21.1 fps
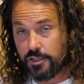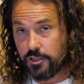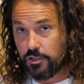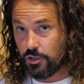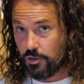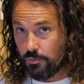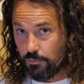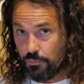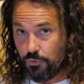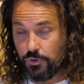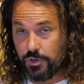that you
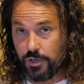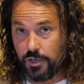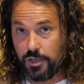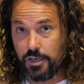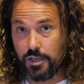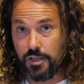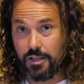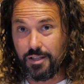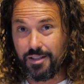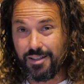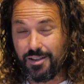can put in
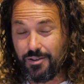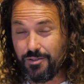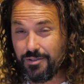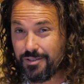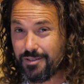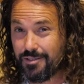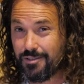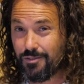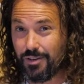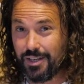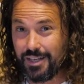here.
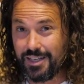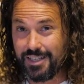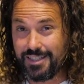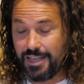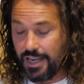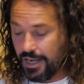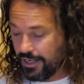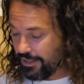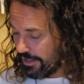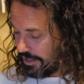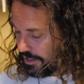It's
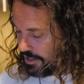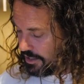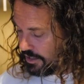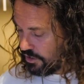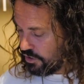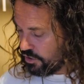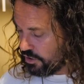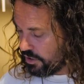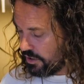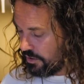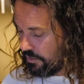endless.
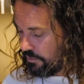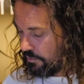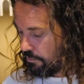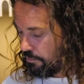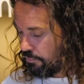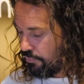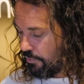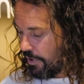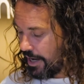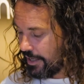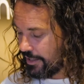You can
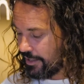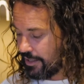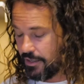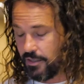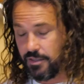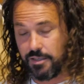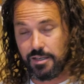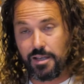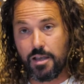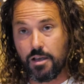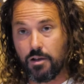break
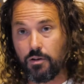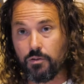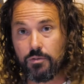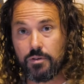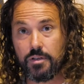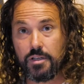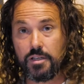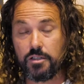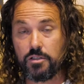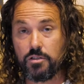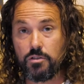this down
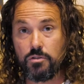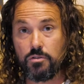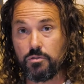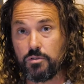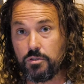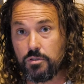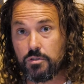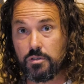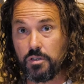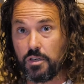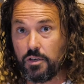into your
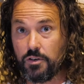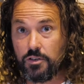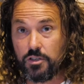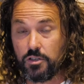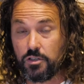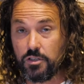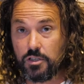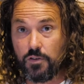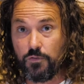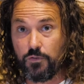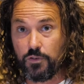
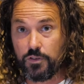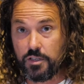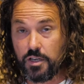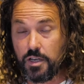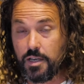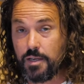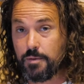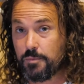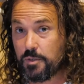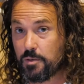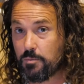different
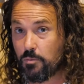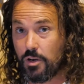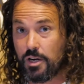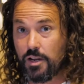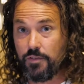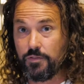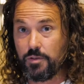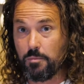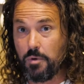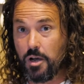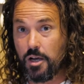teams. You might
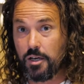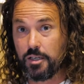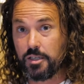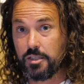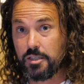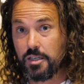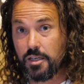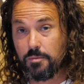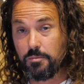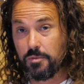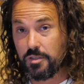have your marketing
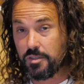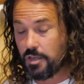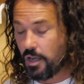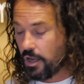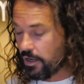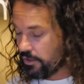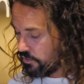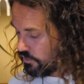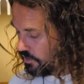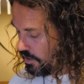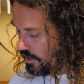team, your
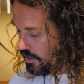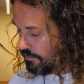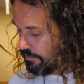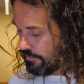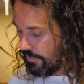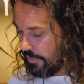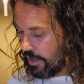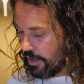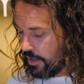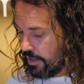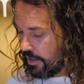sales
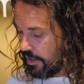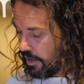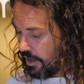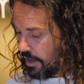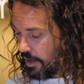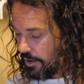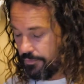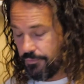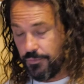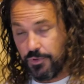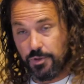team,
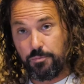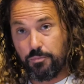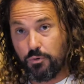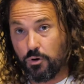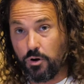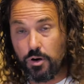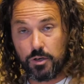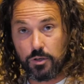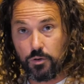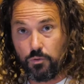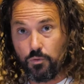your
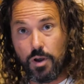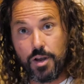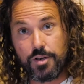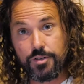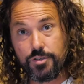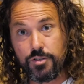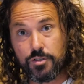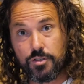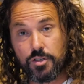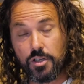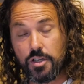product
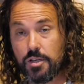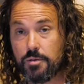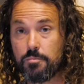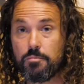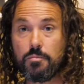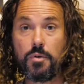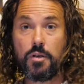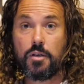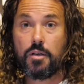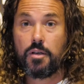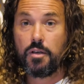creation
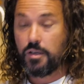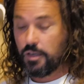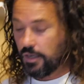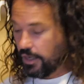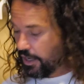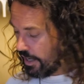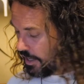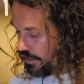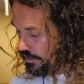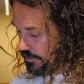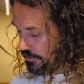team,
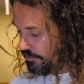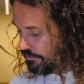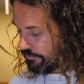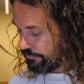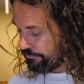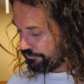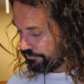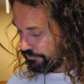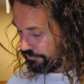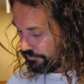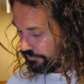and
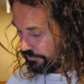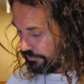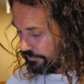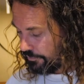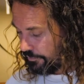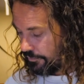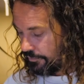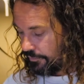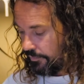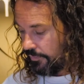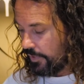
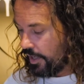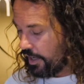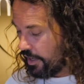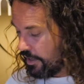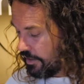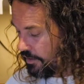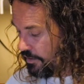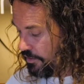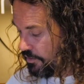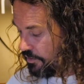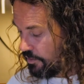
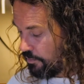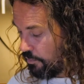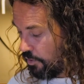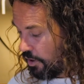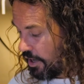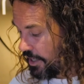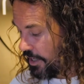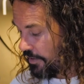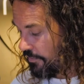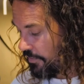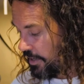you
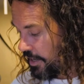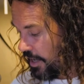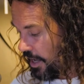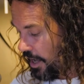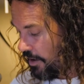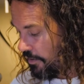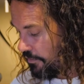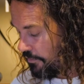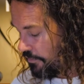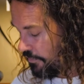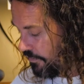might even
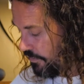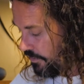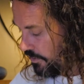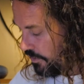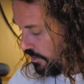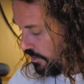have,